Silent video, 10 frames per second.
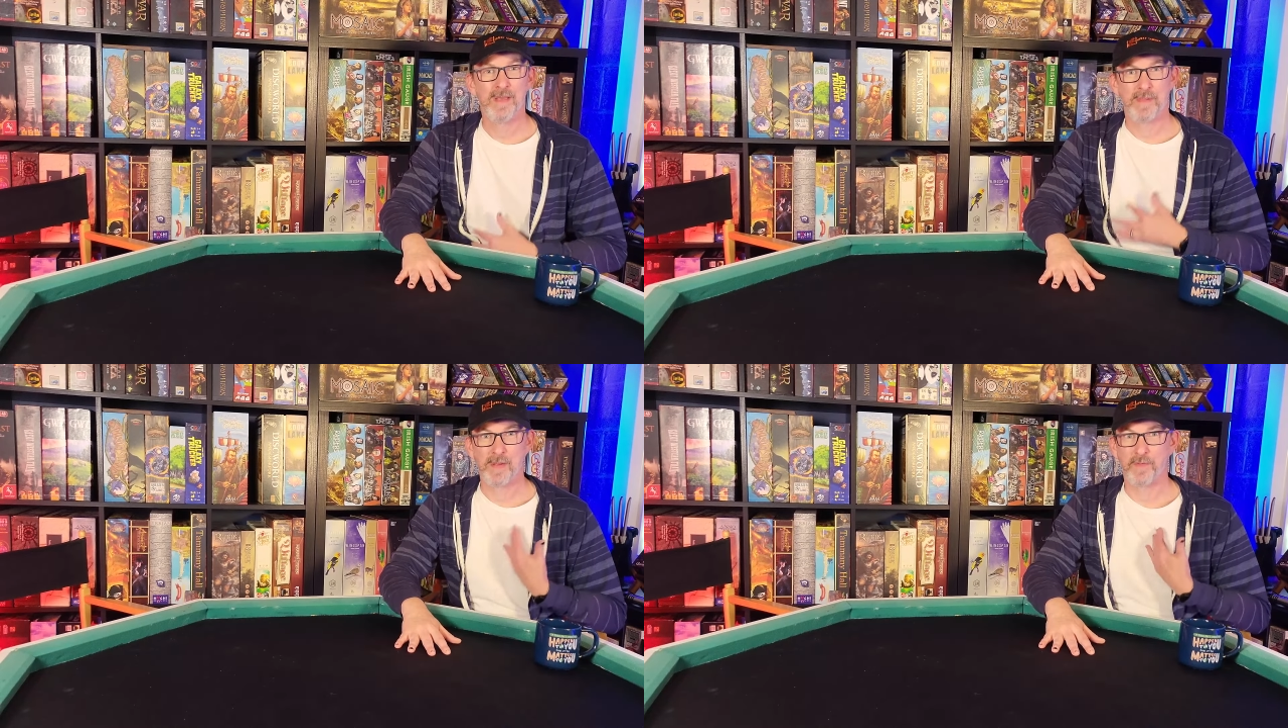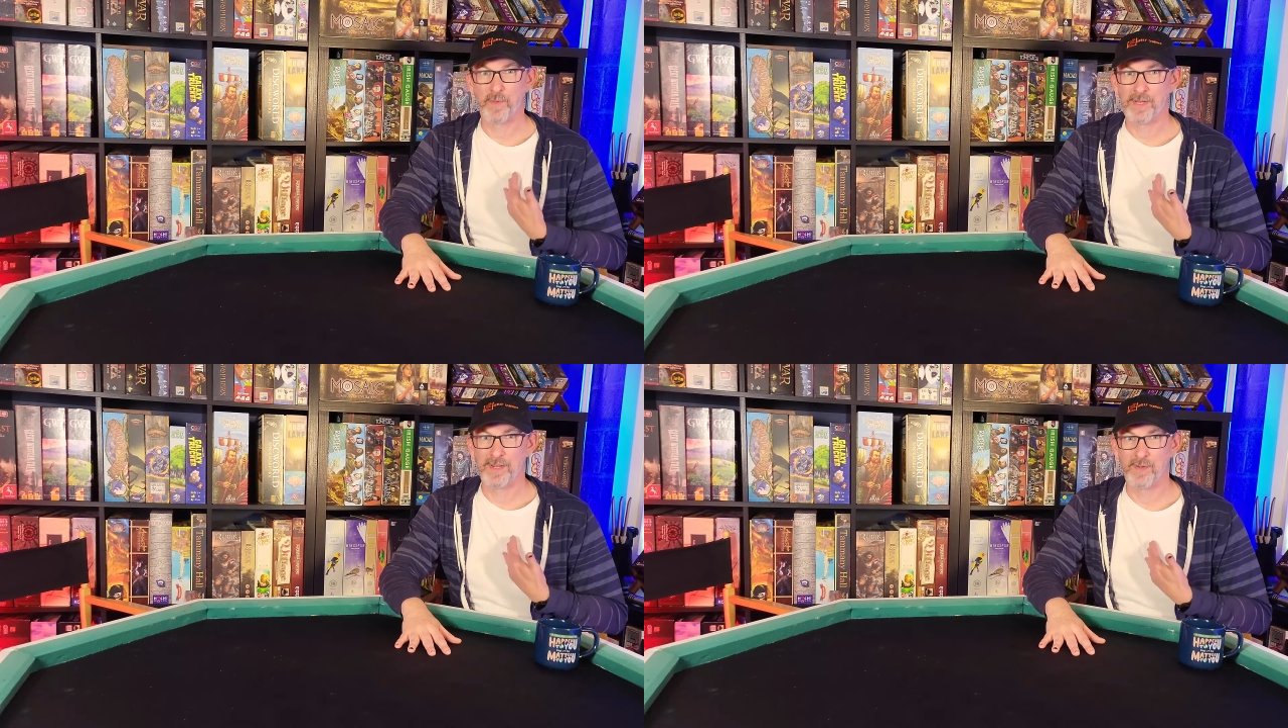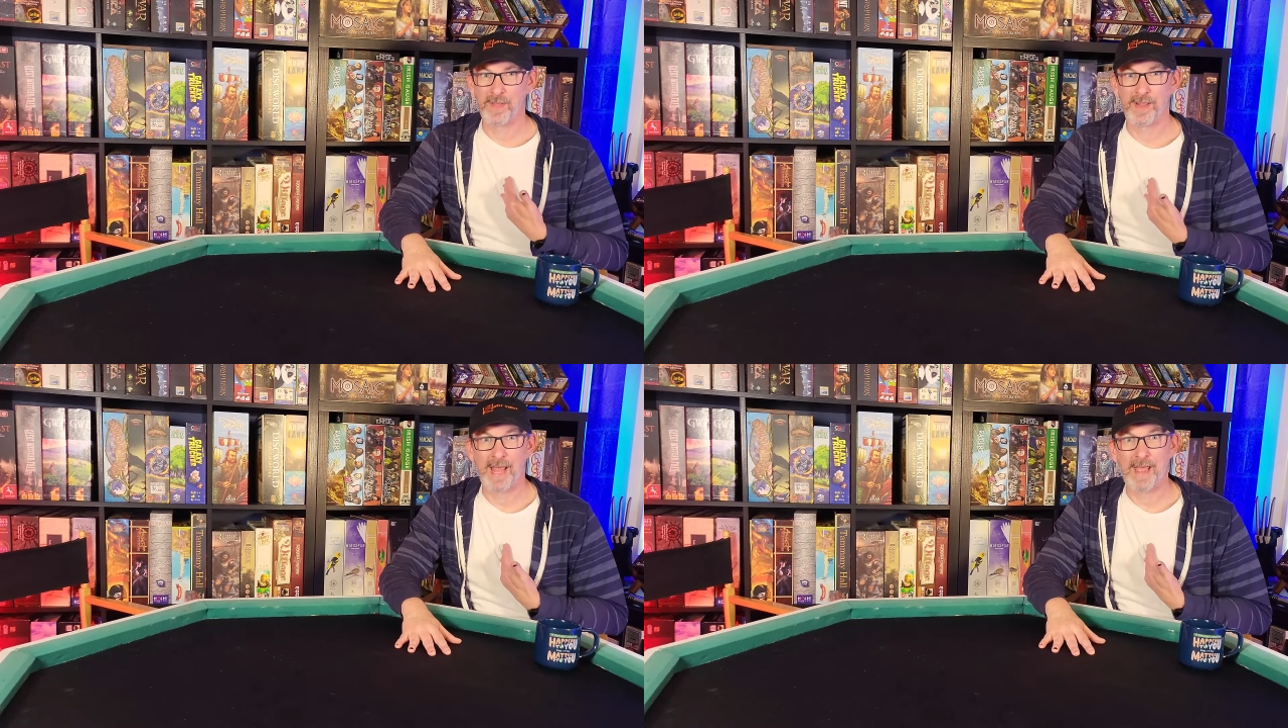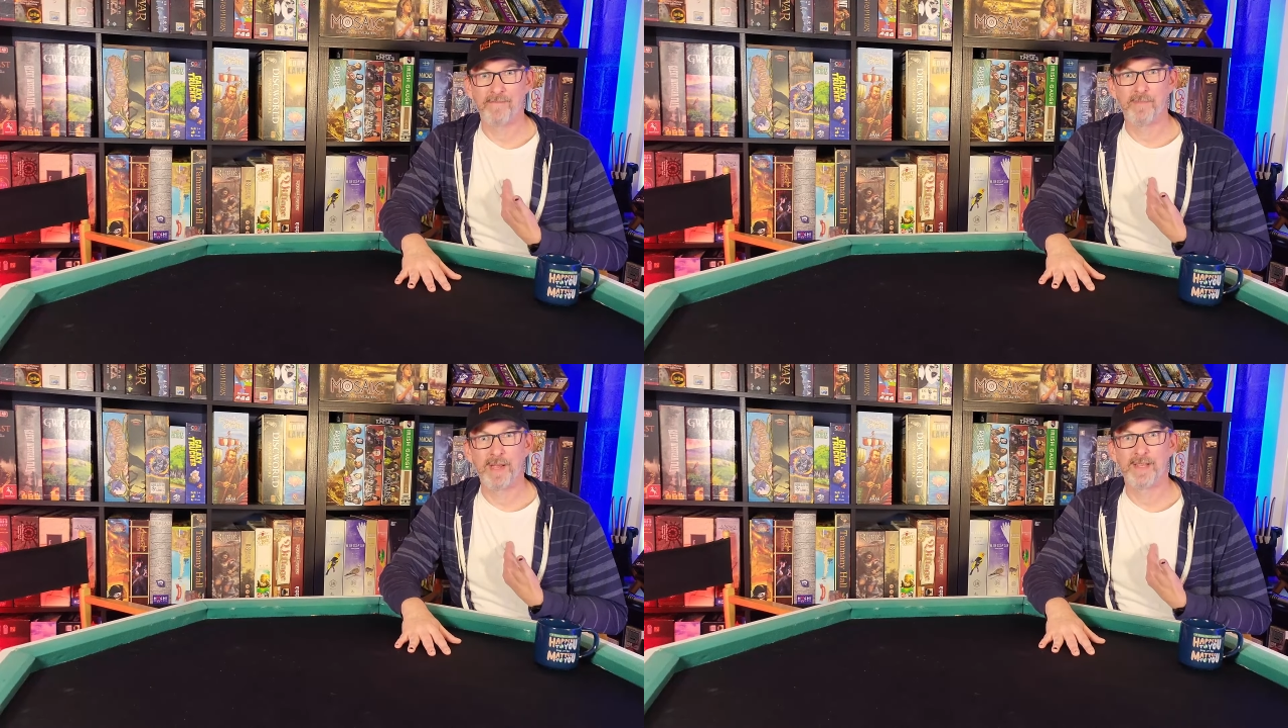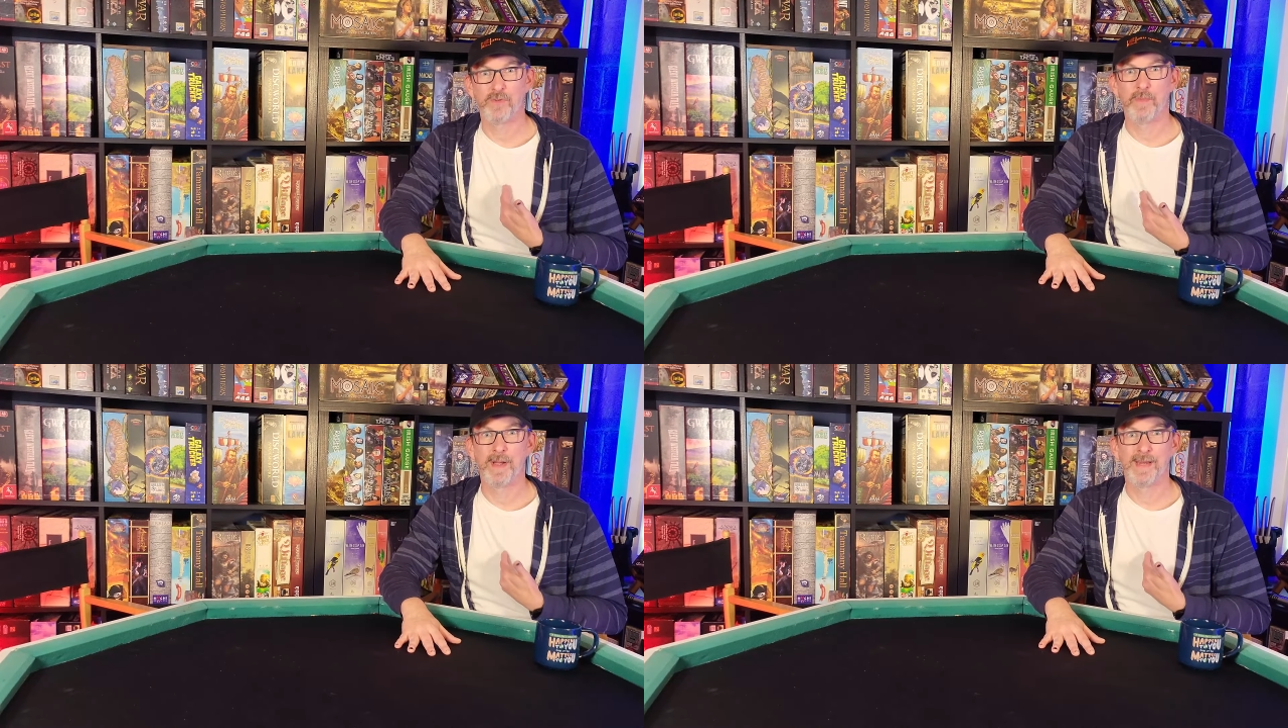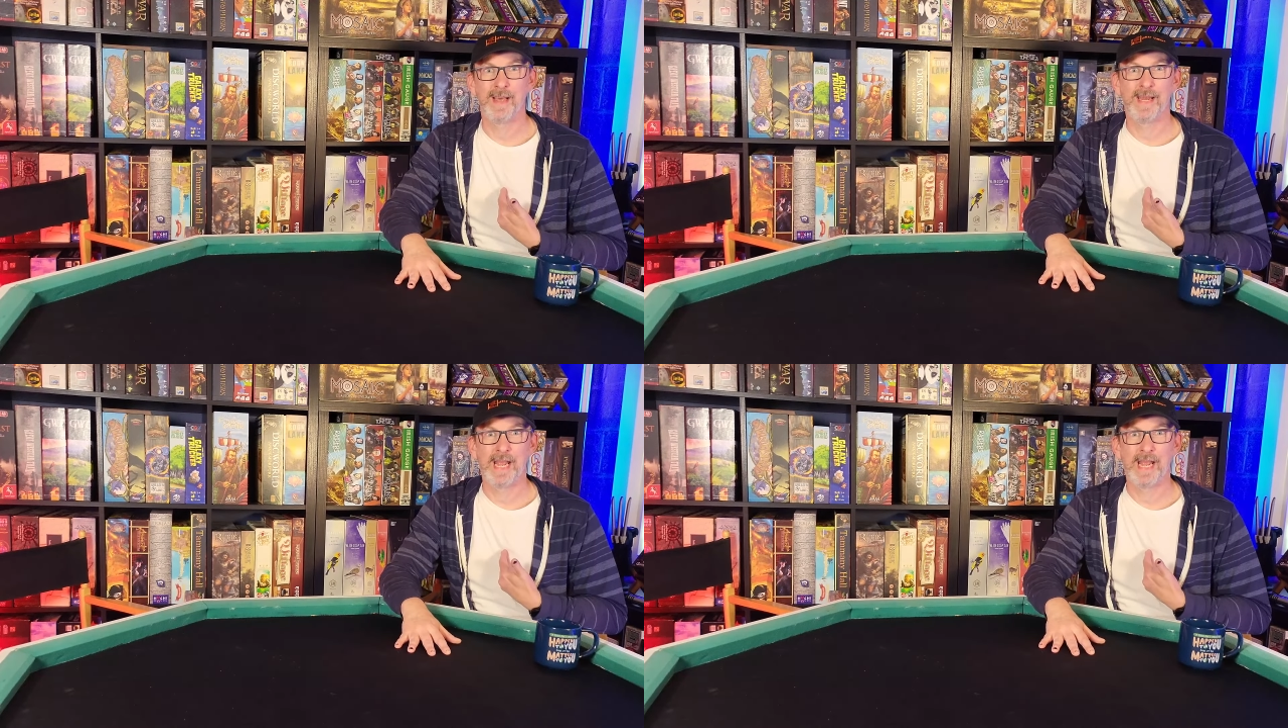Maybe if we do the lav mics, we might not